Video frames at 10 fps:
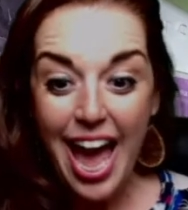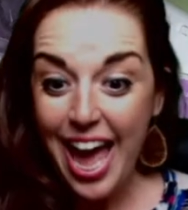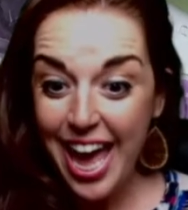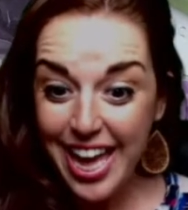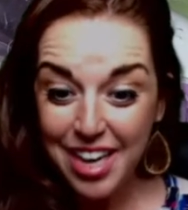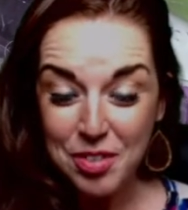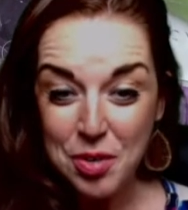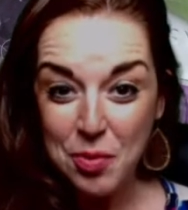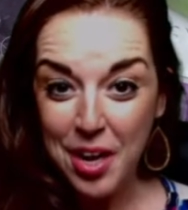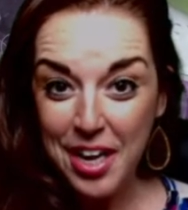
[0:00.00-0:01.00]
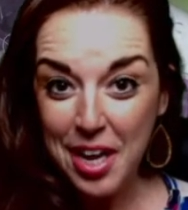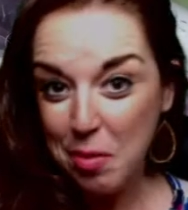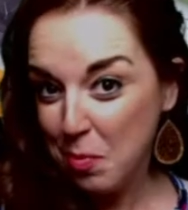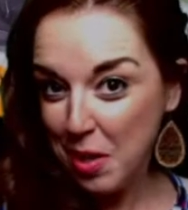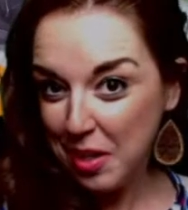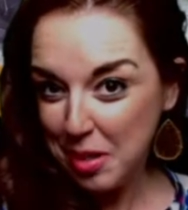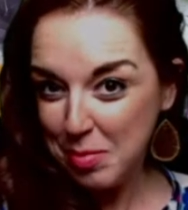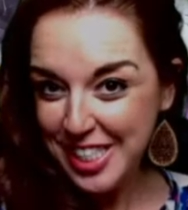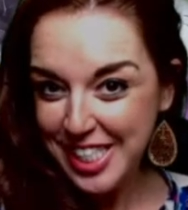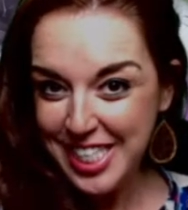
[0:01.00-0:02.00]
Hey everyone, and welcome
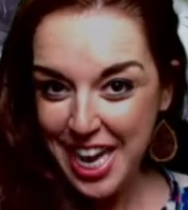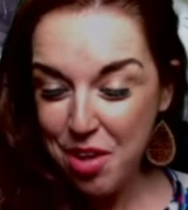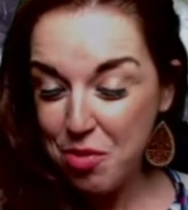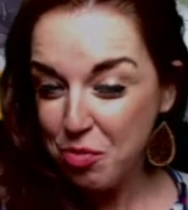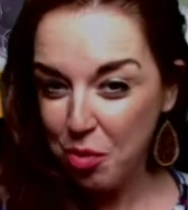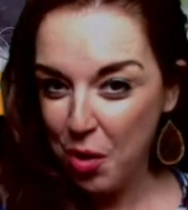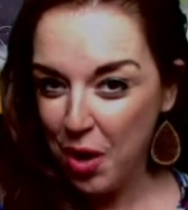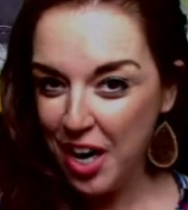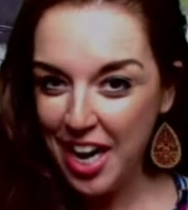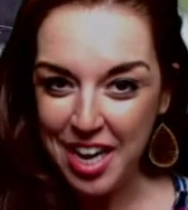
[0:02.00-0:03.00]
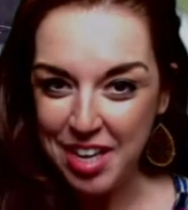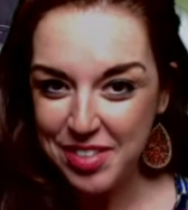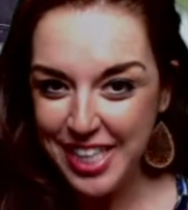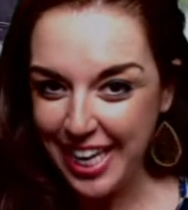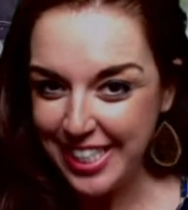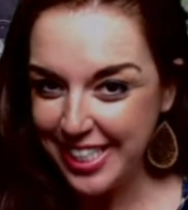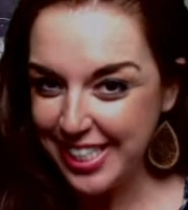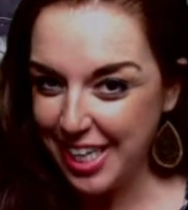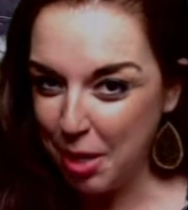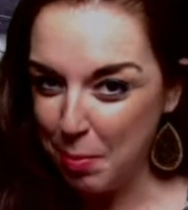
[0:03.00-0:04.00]
to day 4 of
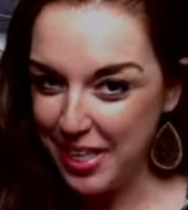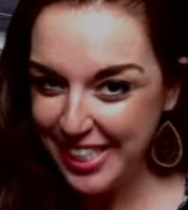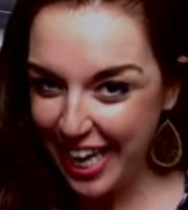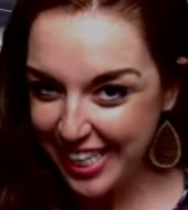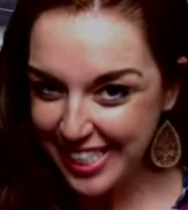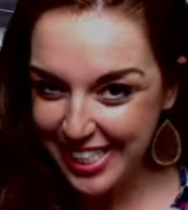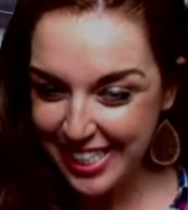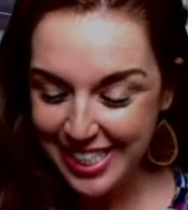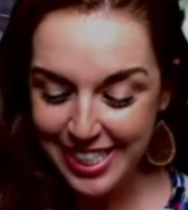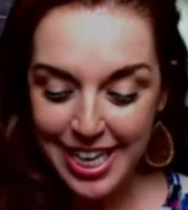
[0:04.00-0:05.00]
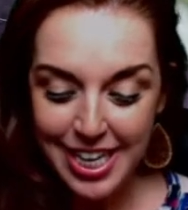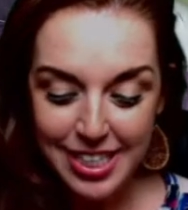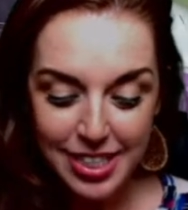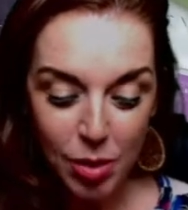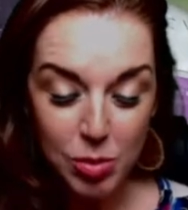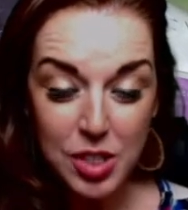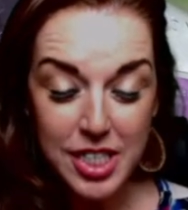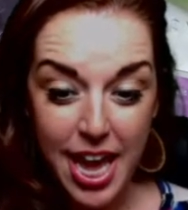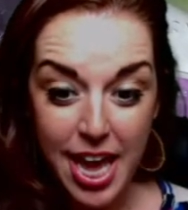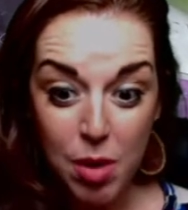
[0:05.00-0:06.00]
Texans Helping Texans. So,
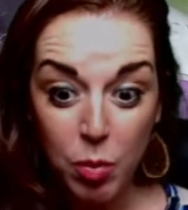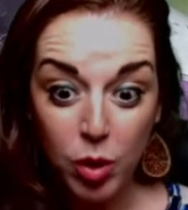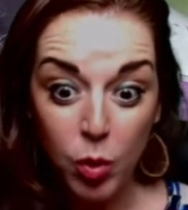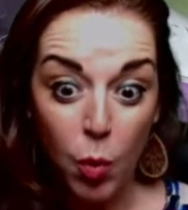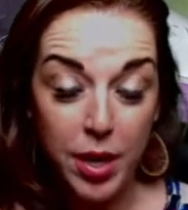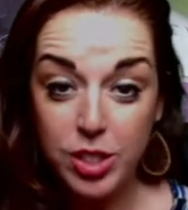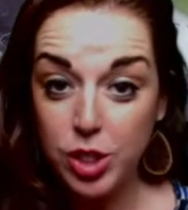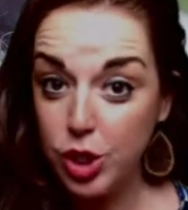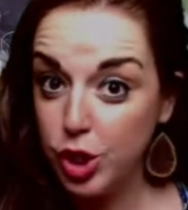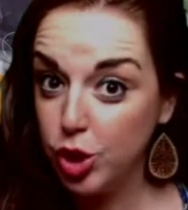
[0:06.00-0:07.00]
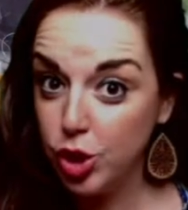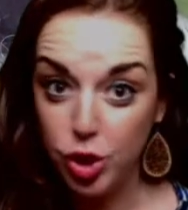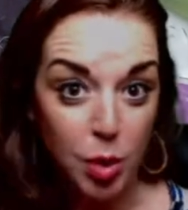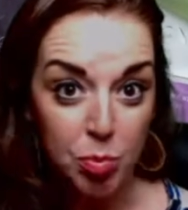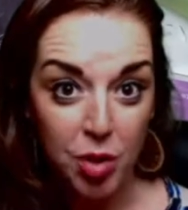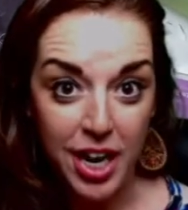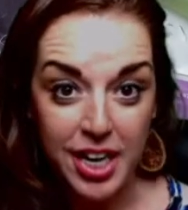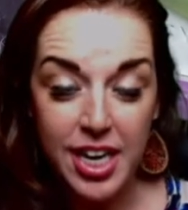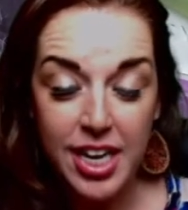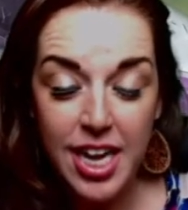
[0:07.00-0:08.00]
today we're going to just jump right
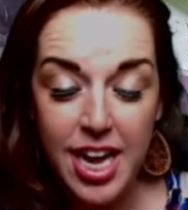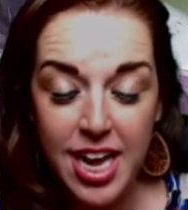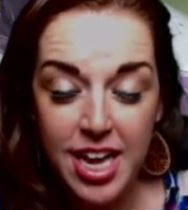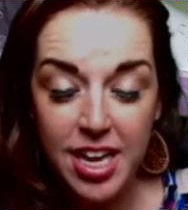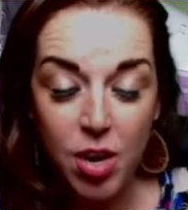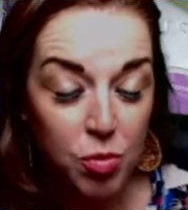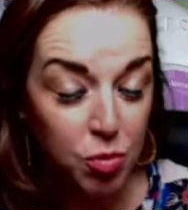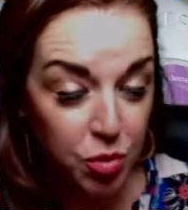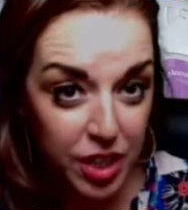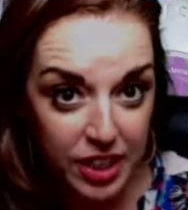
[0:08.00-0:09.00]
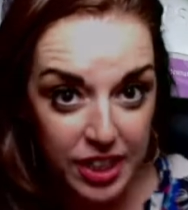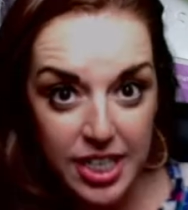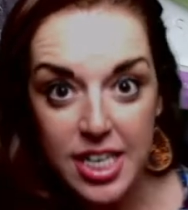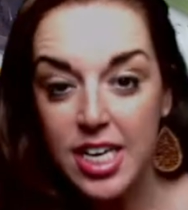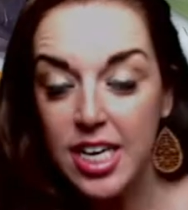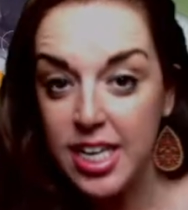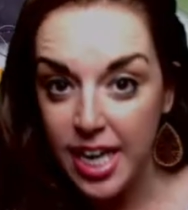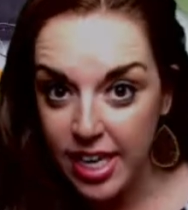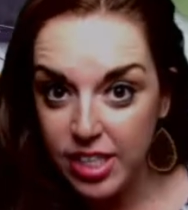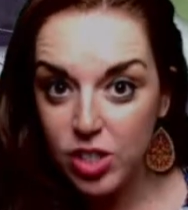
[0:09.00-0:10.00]
in and really
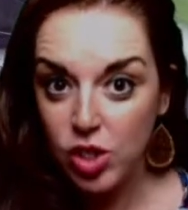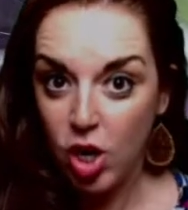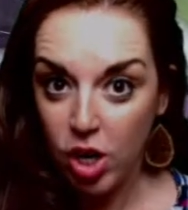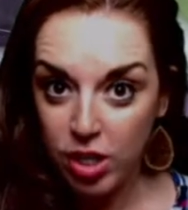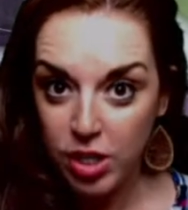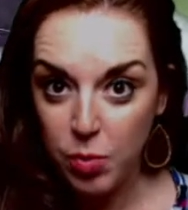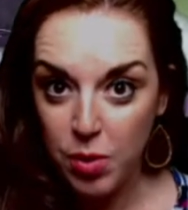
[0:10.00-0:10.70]
get started